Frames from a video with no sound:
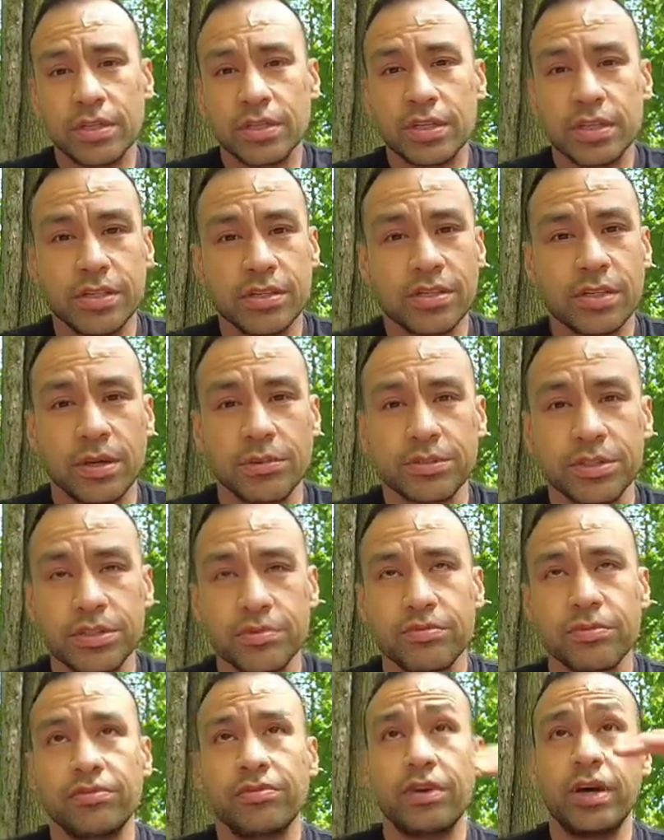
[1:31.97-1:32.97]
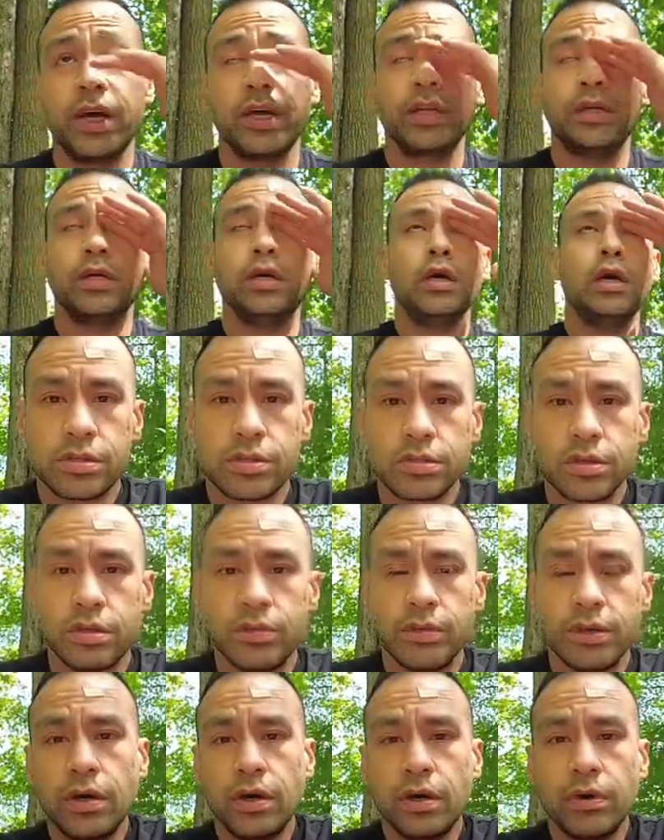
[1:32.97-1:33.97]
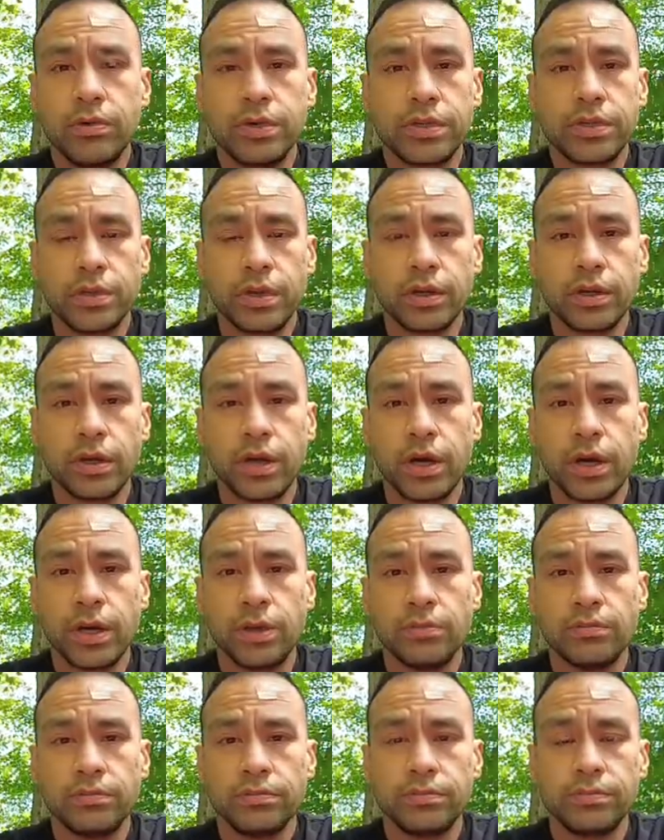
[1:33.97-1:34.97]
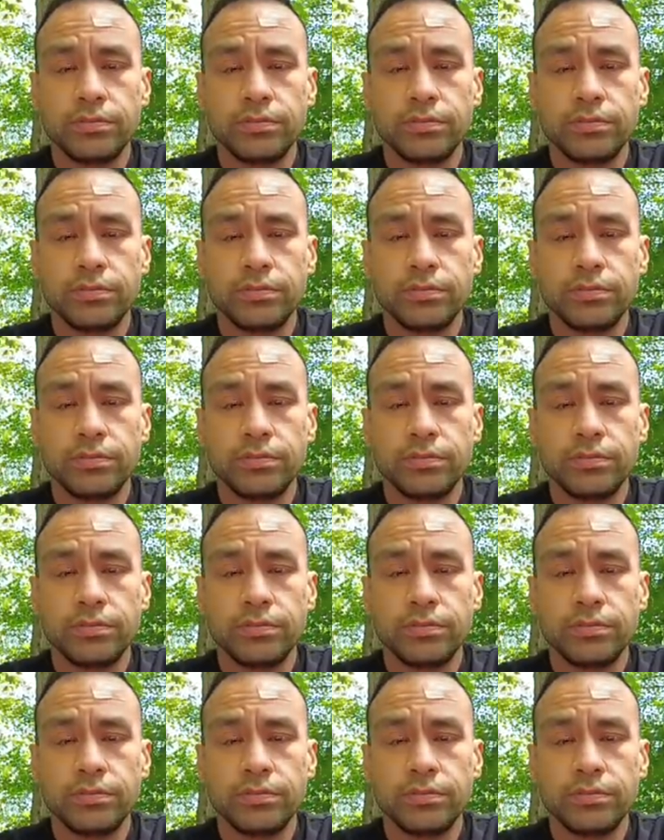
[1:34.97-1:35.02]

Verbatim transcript: The assumptions were fine. So we go, oh, we turn up,